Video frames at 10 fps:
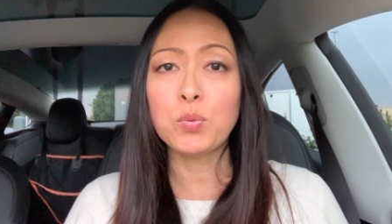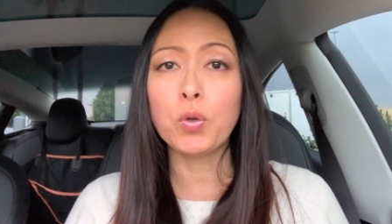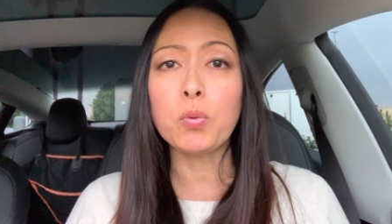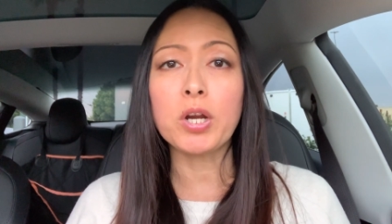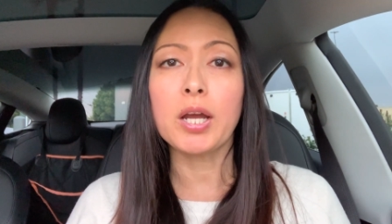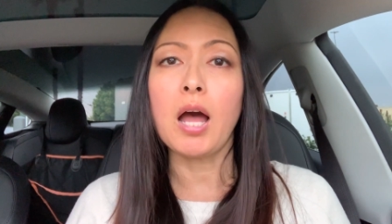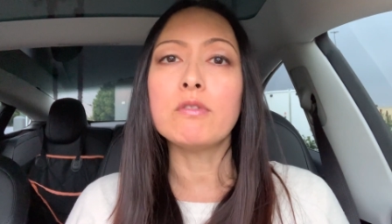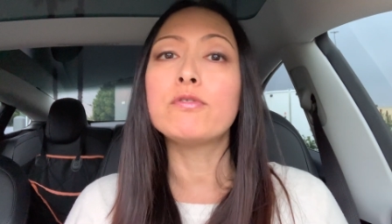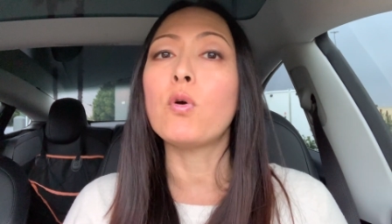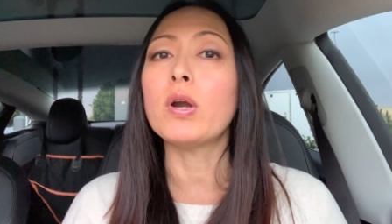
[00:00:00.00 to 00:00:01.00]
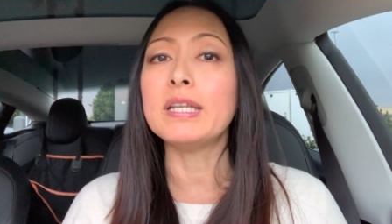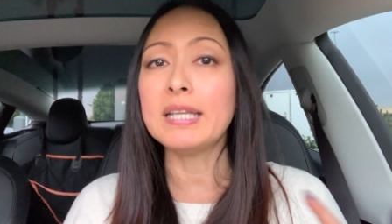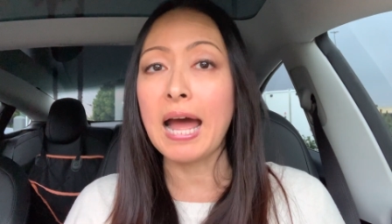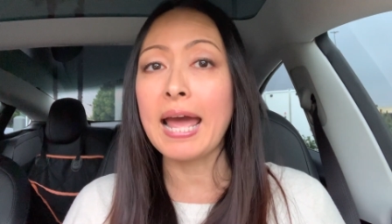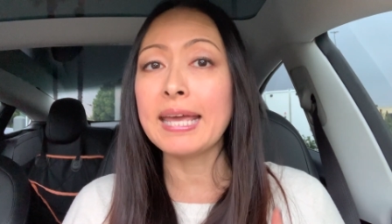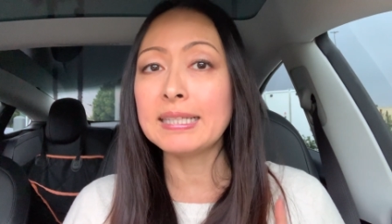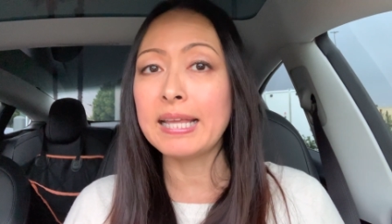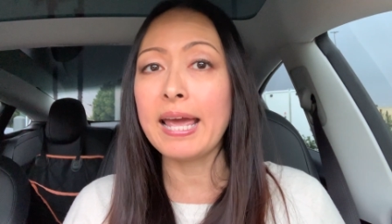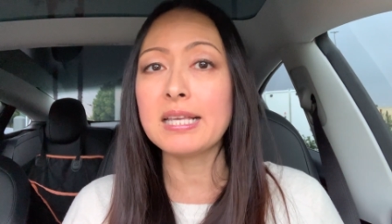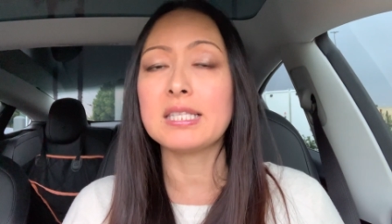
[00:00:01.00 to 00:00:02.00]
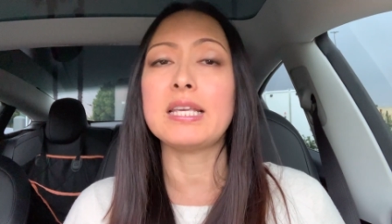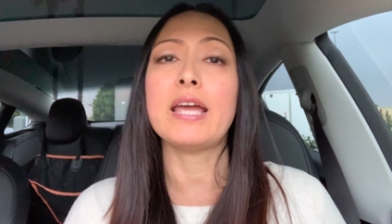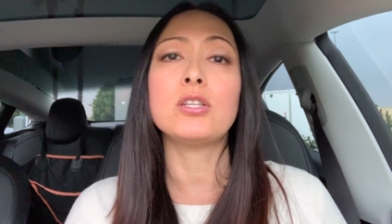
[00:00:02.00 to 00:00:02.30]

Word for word: and we were gone for nine days.